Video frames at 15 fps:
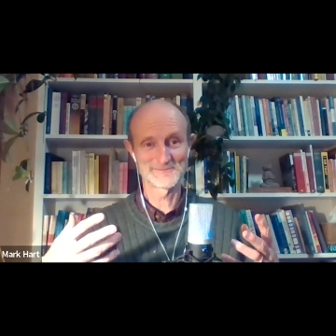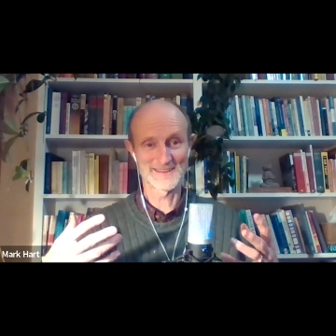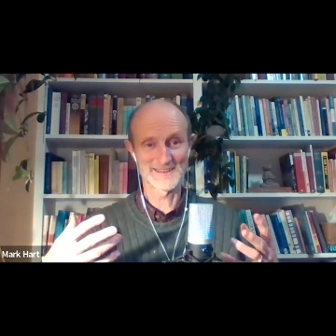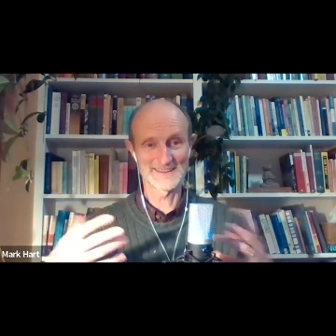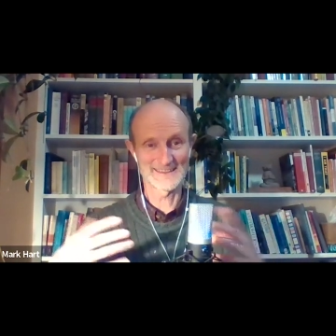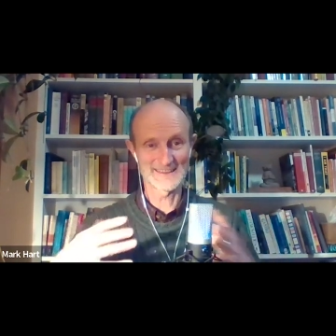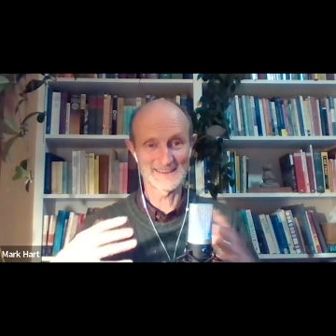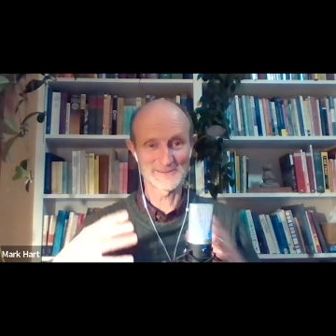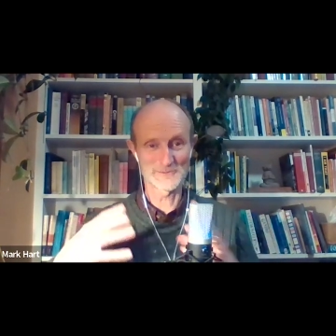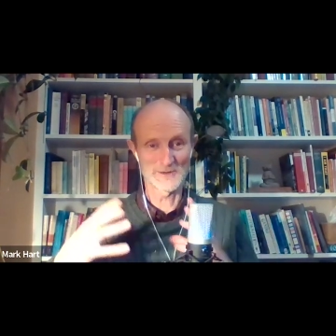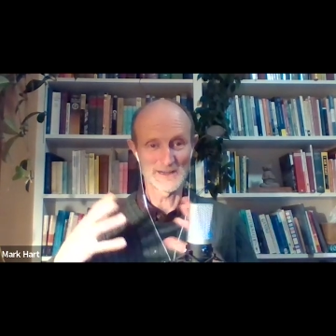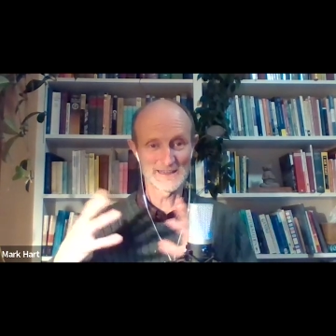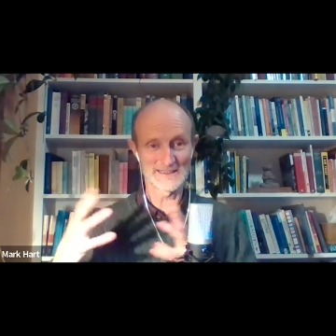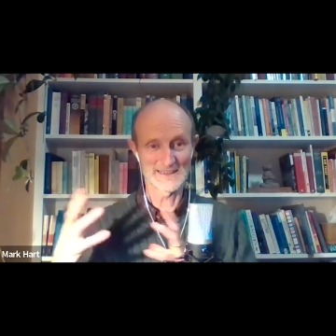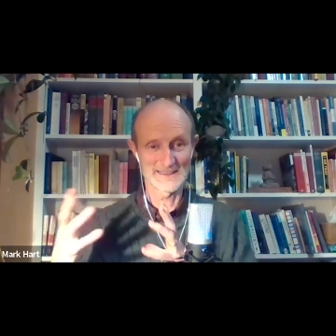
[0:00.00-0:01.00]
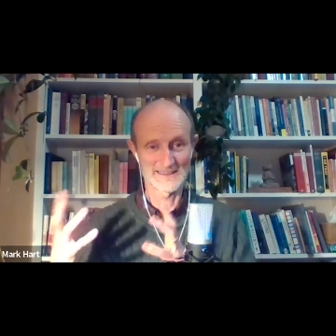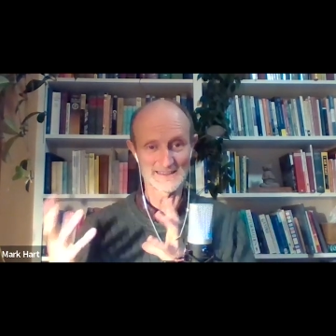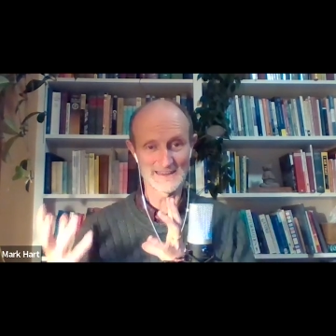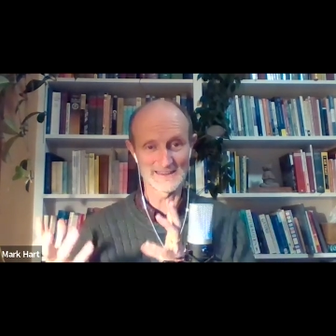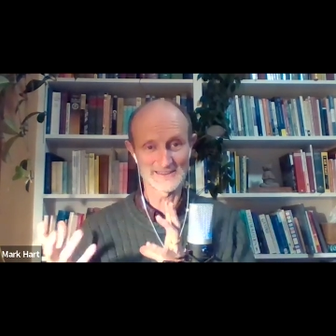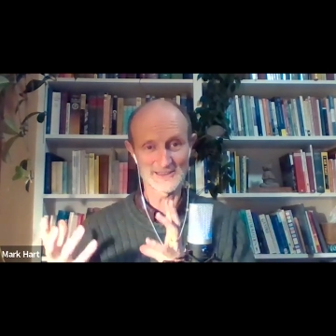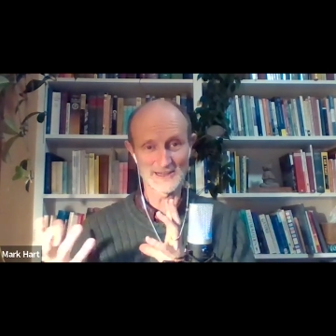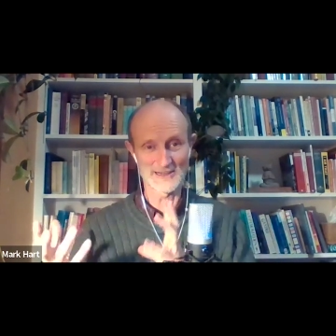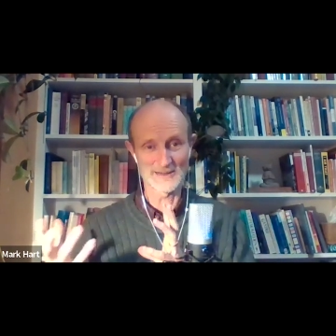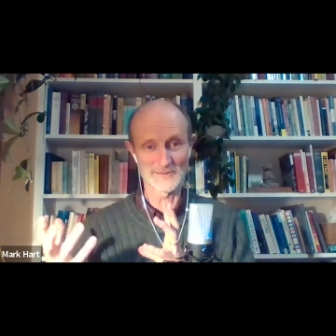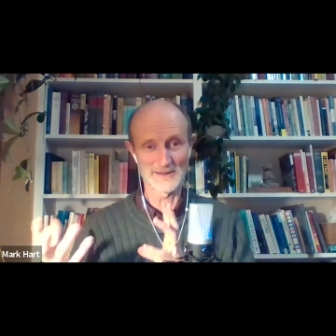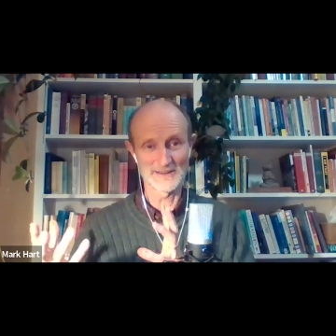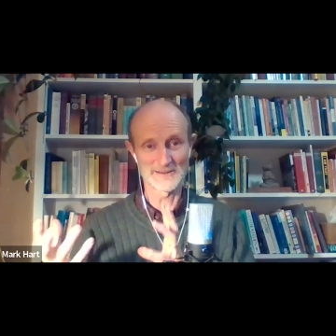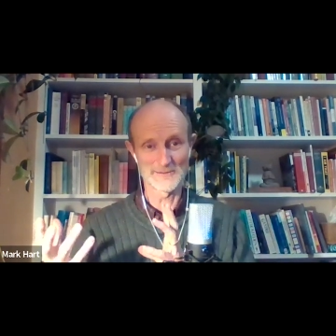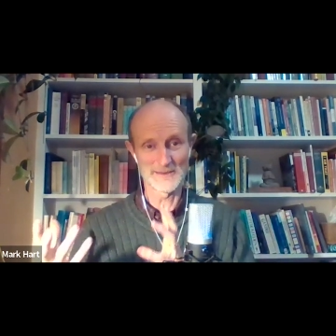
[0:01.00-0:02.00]
And that's why I tend to like talk
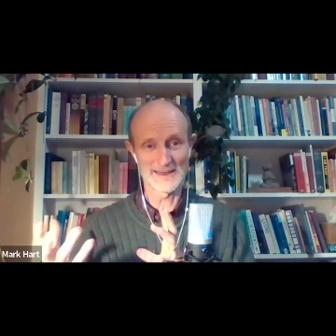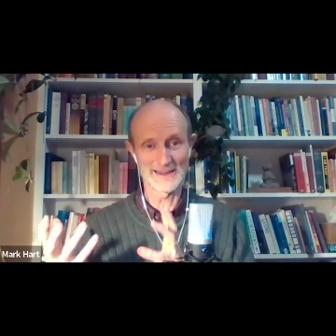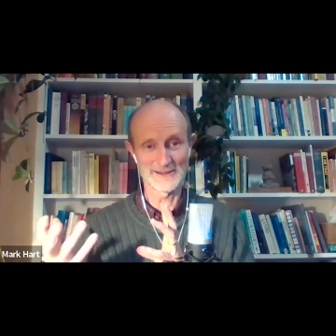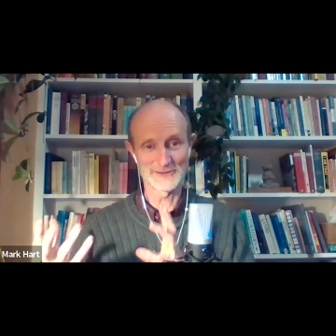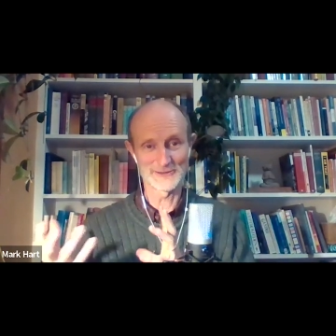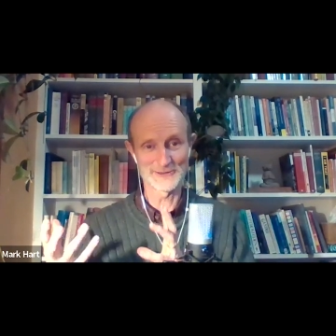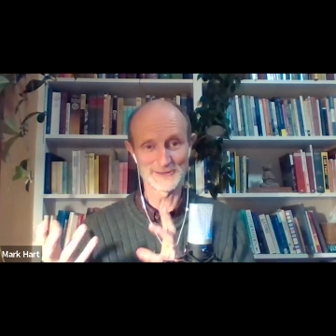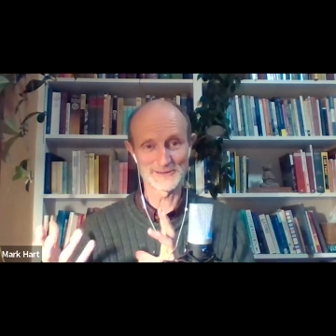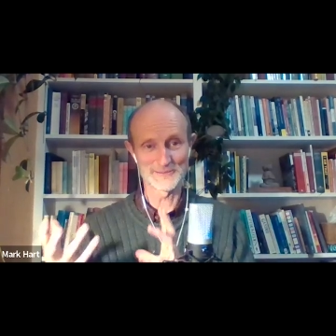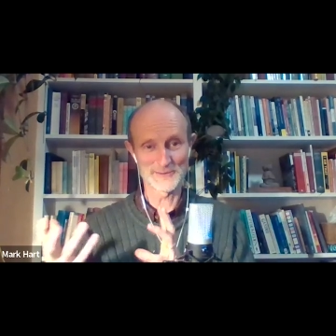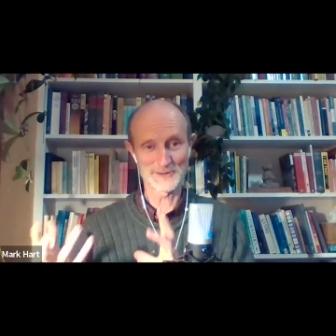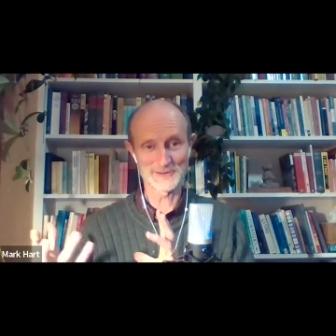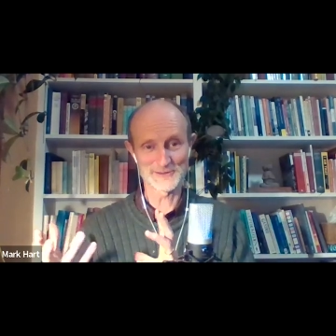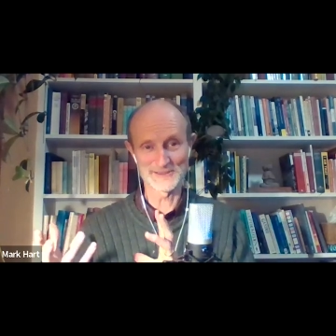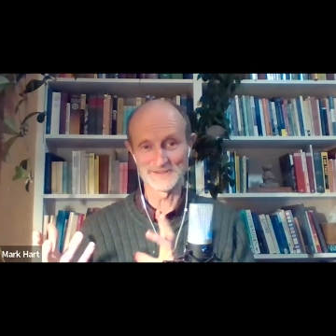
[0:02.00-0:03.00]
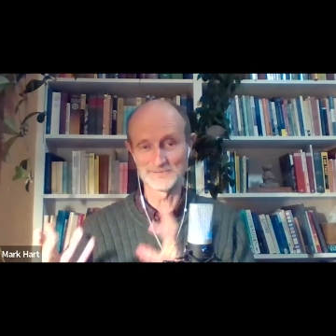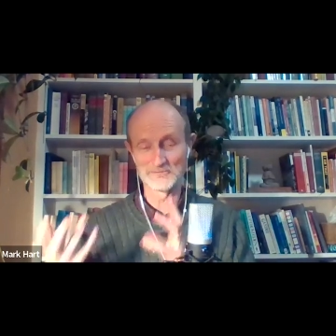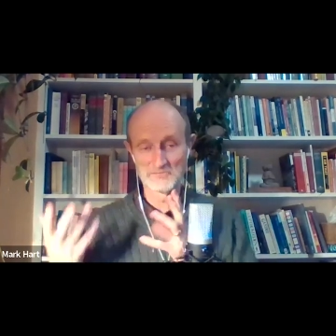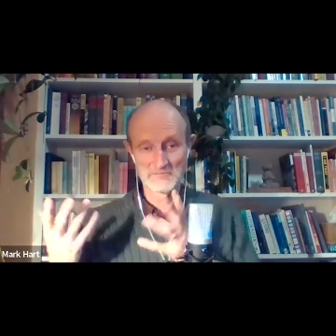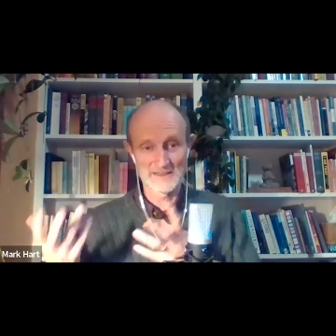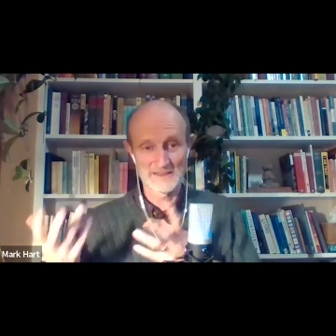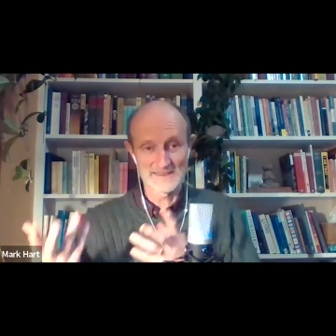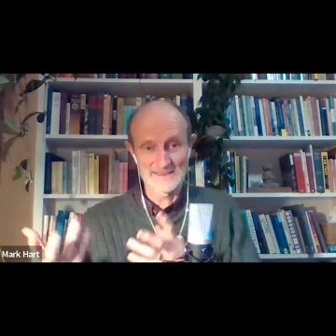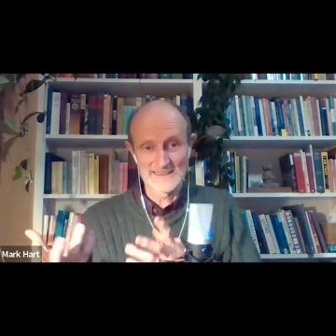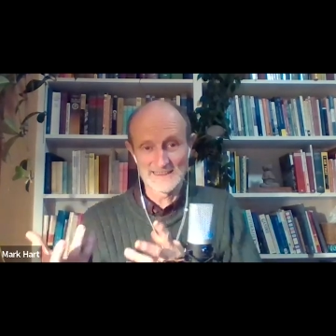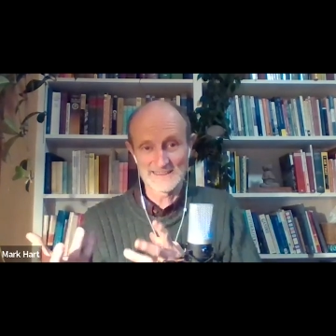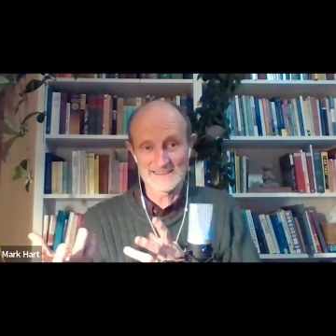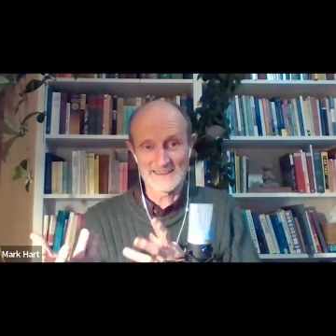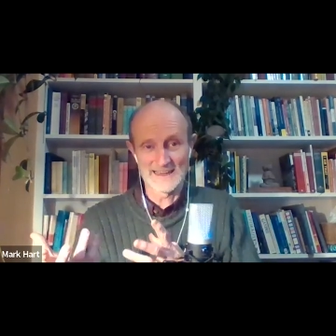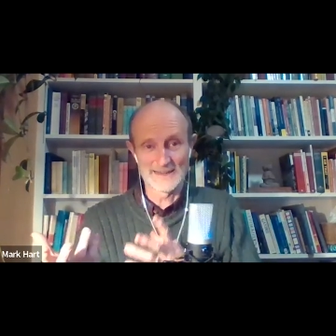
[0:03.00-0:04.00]
about the manager as a person, because it
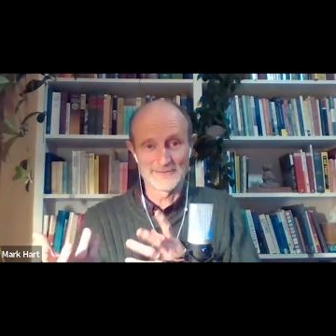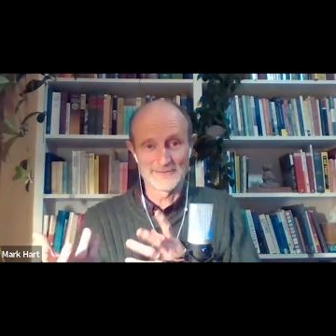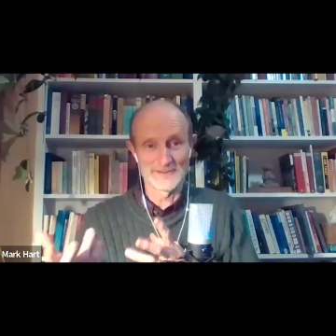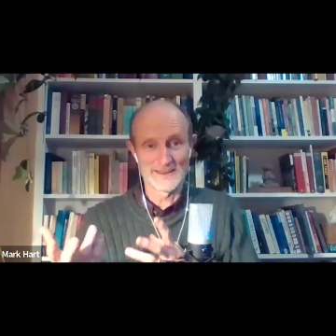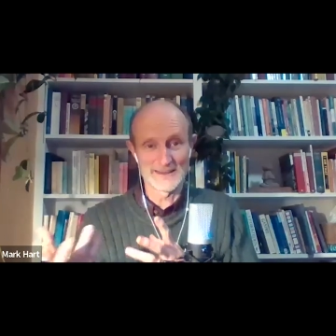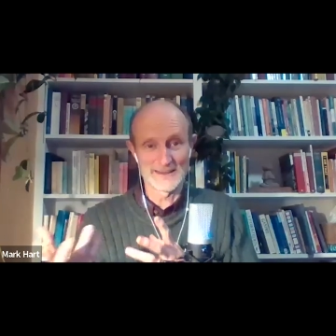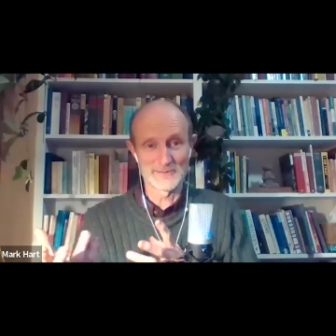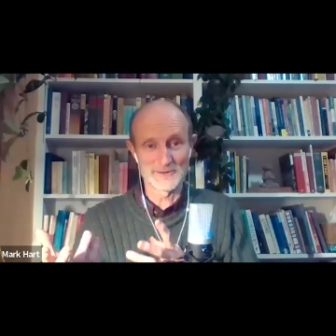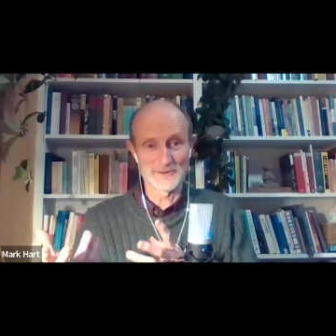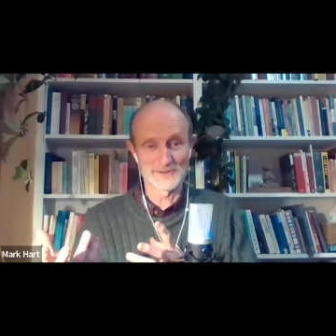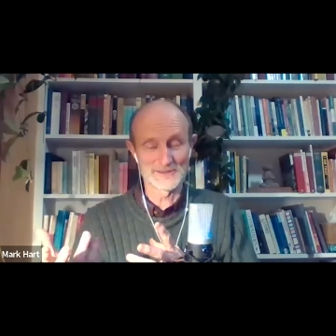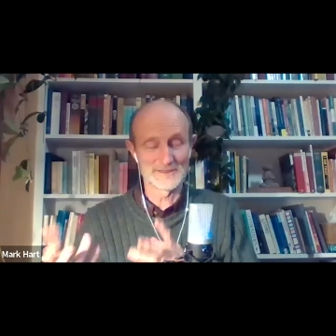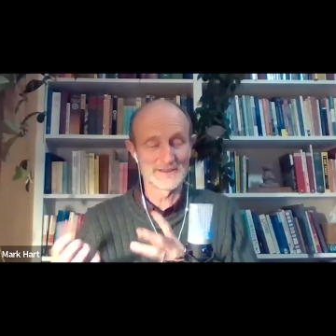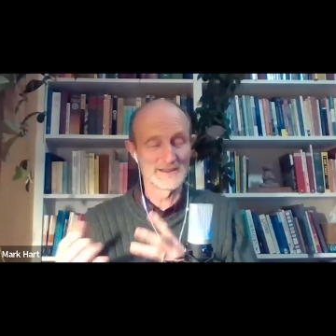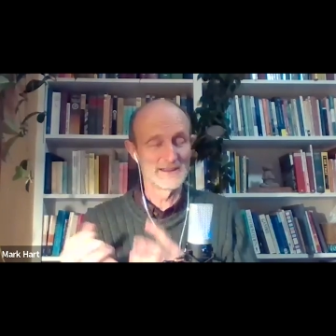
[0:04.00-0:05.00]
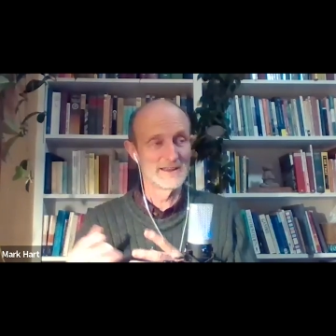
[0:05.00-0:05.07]
is kind of like a person.